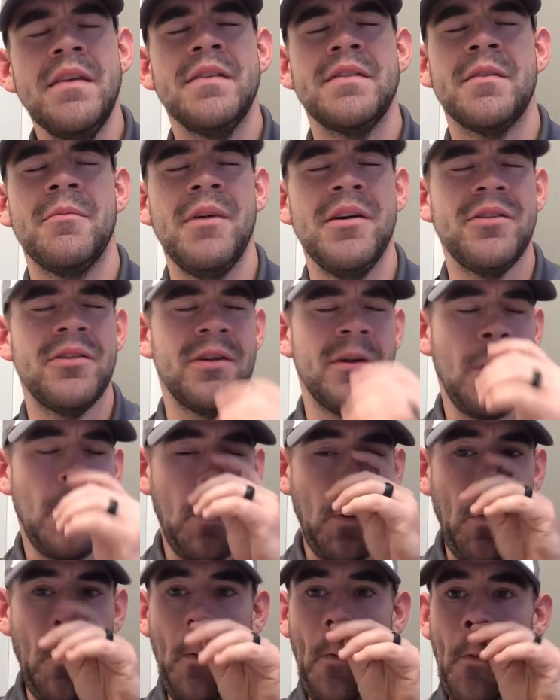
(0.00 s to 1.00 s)
Some other
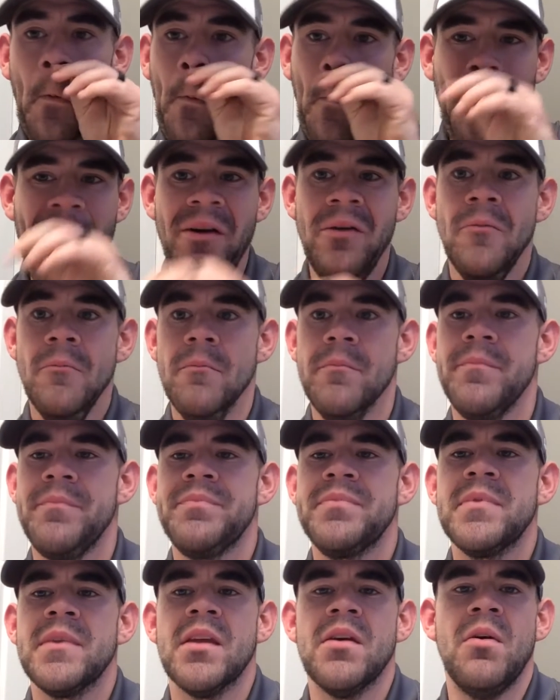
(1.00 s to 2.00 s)

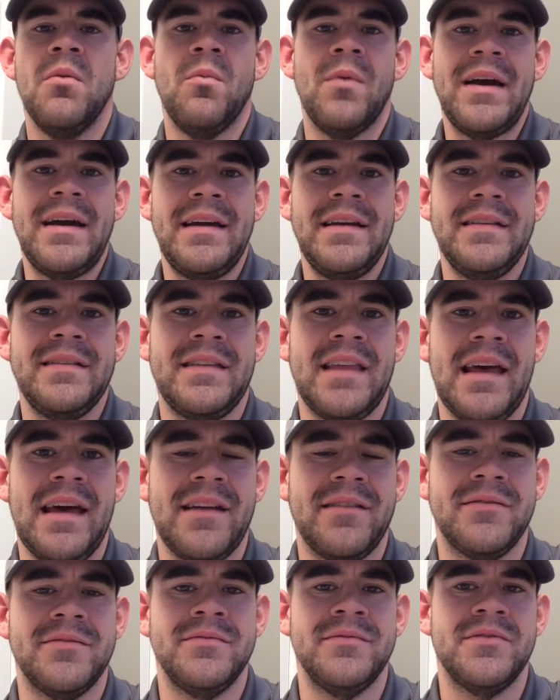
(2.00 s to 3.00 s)
ways
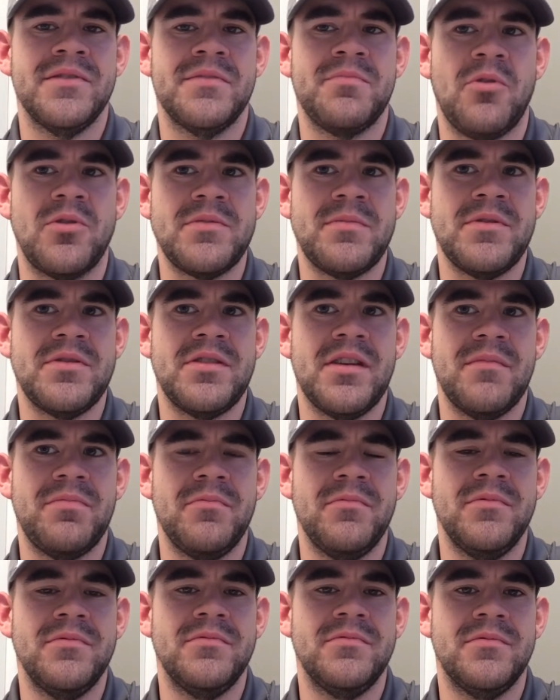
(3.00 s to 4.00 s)
that sportsmanship
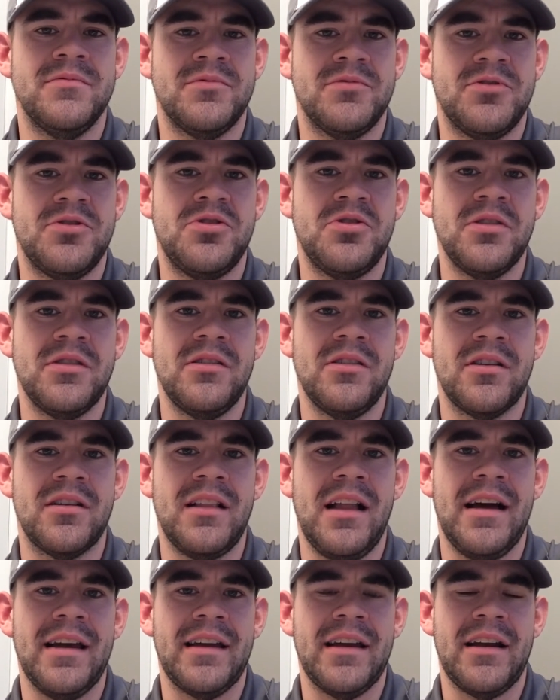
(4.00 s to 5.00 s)
should look
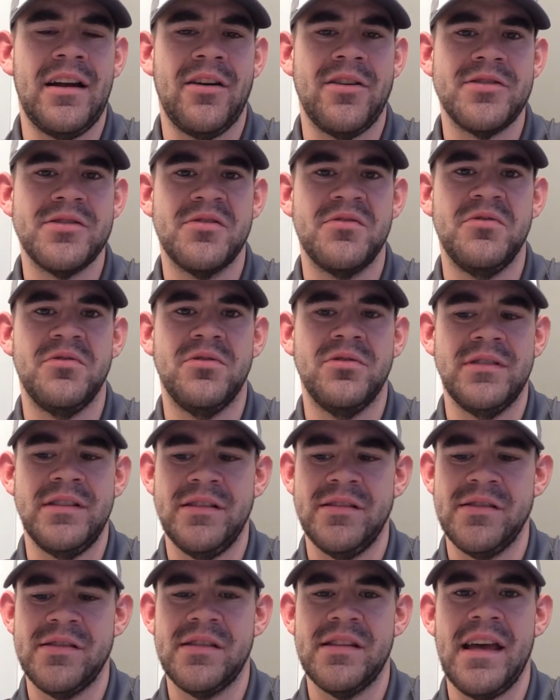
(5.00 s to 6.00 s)
like in our school
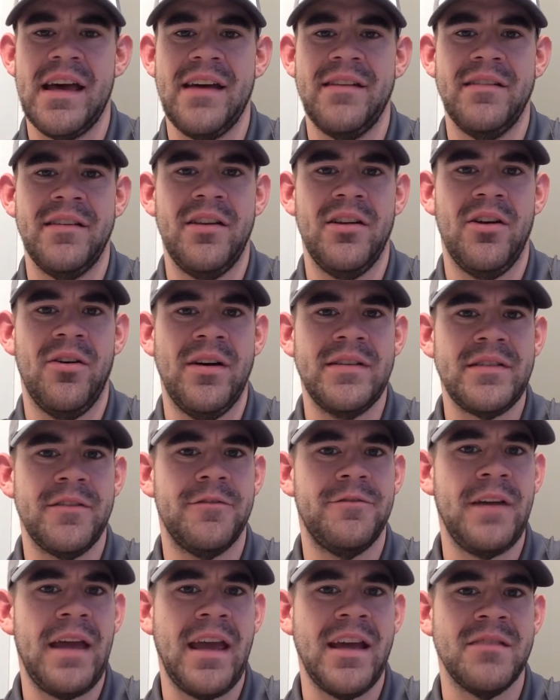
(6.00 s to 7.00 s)
is that, as a
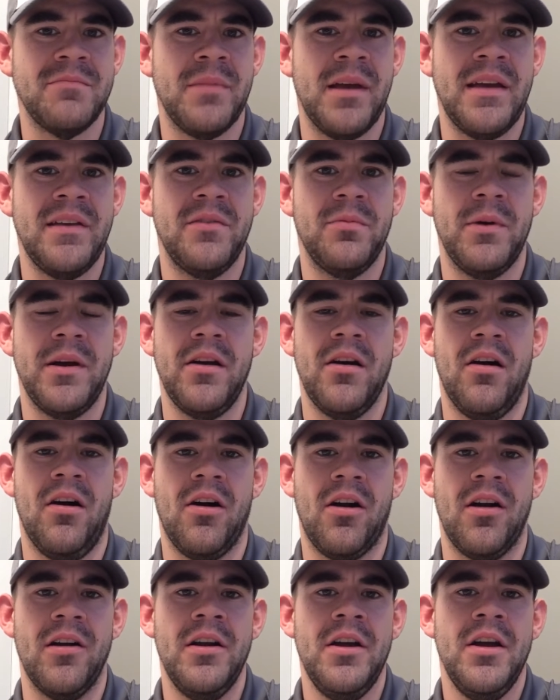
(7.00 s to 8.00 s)
fan base, we
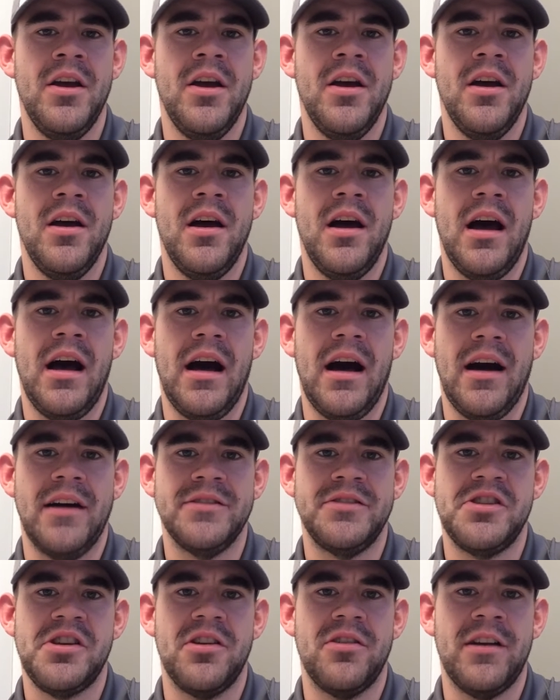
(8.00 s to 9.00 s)
are
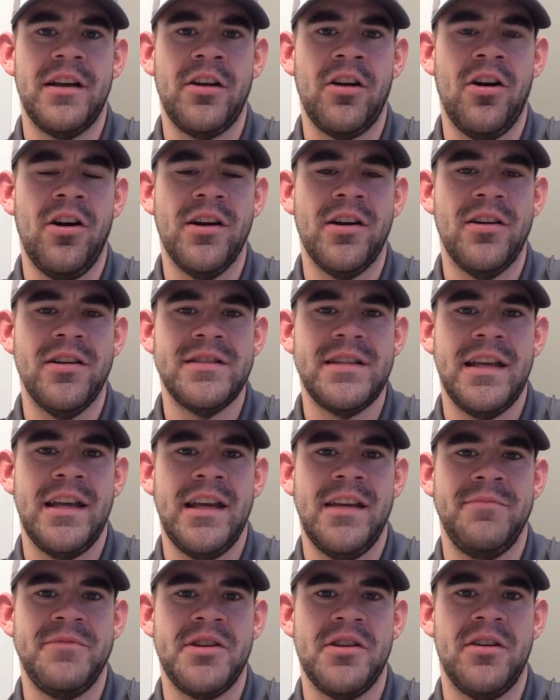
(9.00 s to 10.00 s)
cheering on our
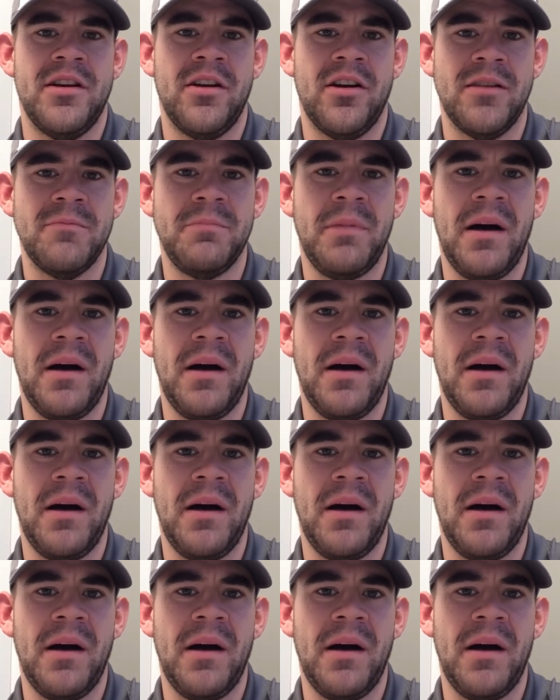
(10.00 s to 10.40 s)
team, cheering on